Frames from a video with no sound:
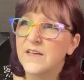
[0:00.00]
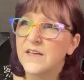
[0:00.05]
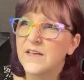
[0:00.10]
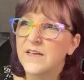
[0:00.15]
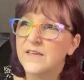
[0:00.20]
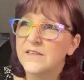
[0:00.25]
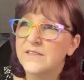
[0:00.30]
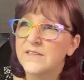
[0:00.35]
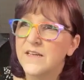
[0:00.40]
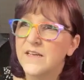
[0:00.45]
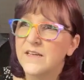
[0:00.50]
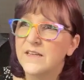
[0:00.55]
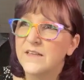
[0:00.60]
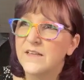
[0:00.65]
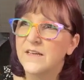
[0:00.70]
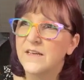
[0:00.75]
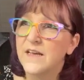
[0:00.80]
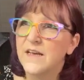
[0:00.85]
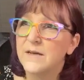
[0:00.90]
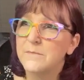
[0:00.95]
I can't
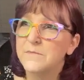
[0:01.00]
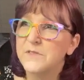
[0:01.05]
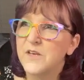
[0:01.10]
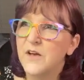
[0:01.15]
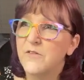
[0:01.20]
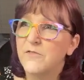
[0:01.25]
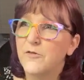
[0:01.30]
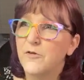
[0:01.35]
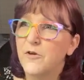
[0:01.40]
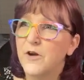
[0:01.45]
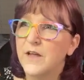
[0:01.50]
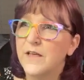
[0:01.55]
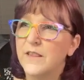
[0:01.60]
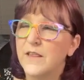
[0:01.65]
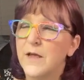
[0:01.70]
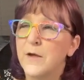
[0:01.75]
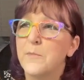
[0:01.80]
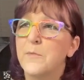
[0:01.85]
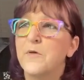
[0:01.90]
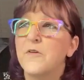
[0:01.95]
take the caps off
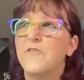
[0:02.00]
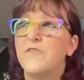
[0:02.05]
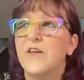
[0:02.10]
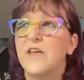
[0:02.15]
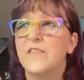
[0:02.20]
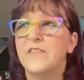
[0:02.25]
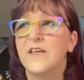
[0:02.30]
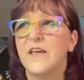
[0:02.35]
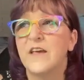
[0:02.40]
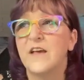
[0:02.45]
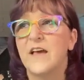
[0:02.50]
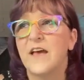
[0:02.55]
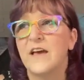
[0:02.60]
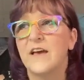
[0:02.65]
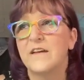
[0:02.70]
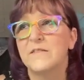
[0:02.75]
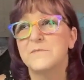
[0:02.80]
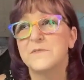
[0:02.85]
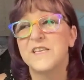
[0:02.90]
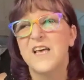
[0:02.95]
correctly, prevent the
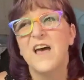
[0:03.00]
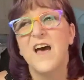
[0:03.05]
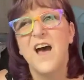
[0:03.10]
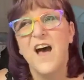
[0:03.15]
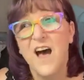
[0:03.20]
caps.